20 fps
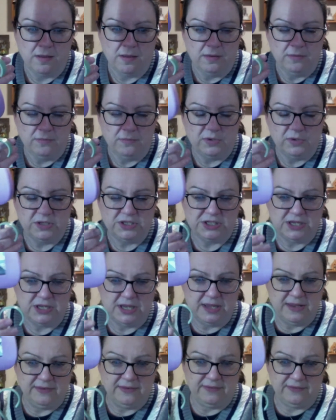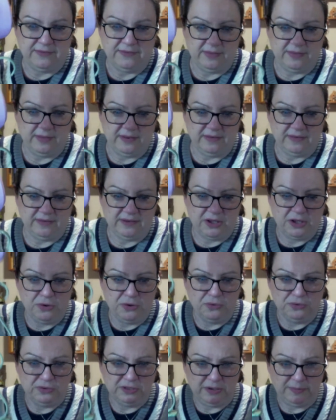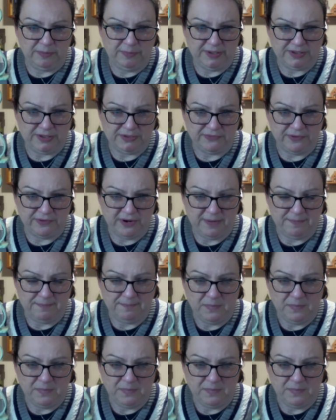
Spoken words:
which is this cute little picture frame.